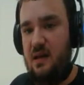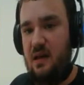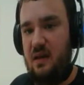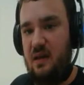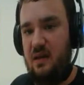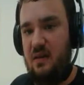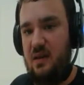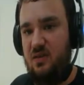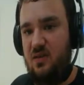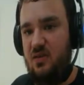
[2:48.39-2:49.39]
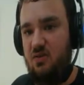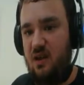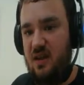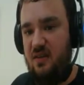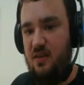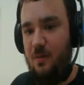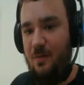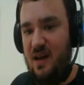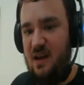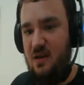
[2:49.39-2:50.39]
he says, "Stress
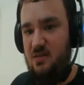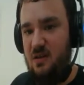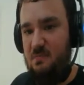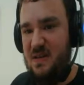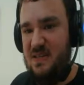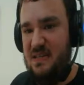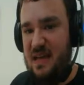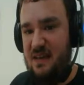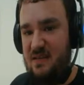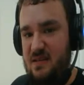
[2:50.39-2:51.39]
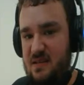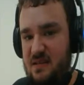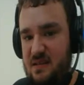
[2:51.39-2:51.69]
100%."